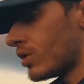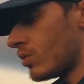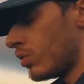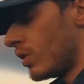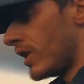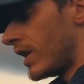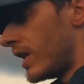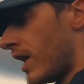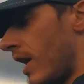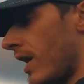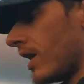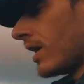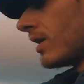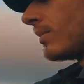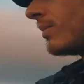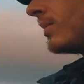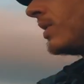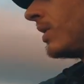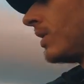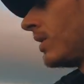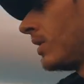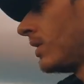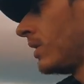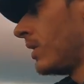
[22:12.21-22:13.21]
we came,
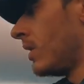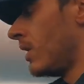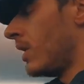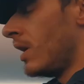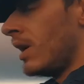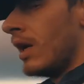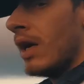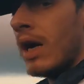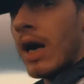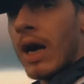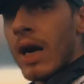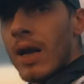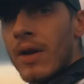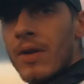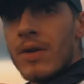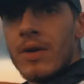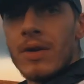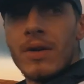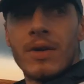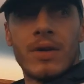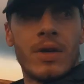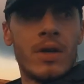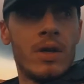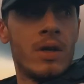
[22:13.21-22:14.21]

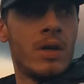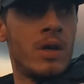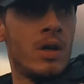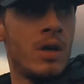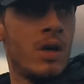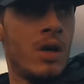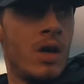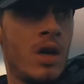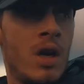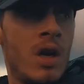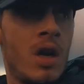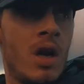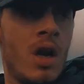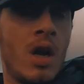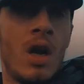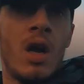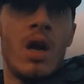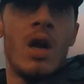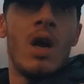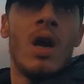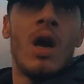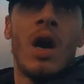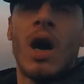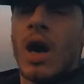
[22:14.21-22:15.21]
and
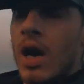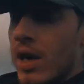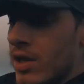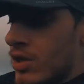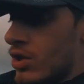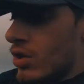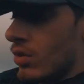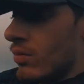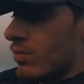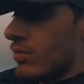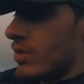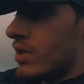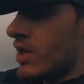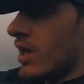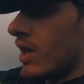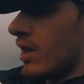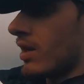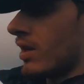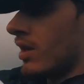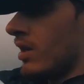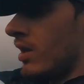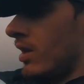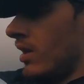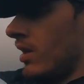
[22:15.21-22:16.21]
I jumped in